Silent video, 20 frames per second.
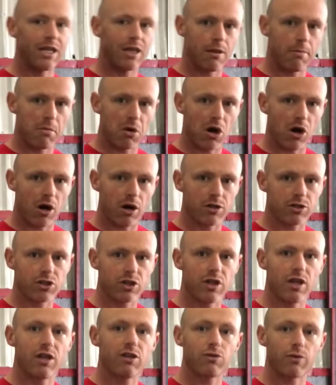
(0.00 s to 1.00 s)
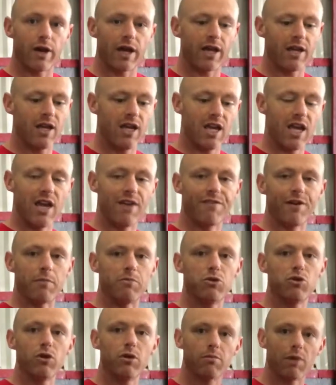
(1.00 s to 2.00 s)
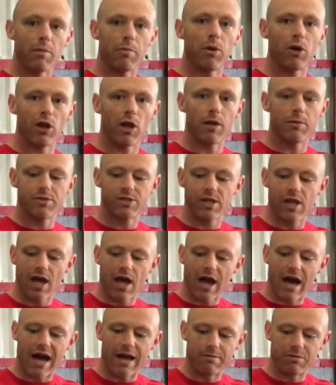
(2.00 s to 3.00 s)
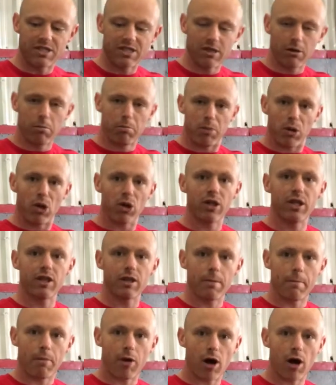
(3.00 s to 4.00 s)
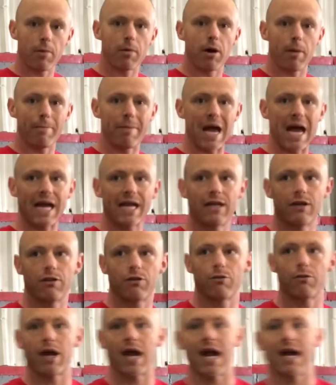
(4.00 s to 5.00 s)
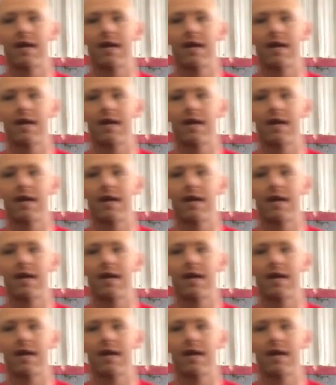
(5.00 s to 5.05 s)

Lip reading: the bar. So this way, if I'm doing my pull-ups, I'm still pulling the barbell back into the rack.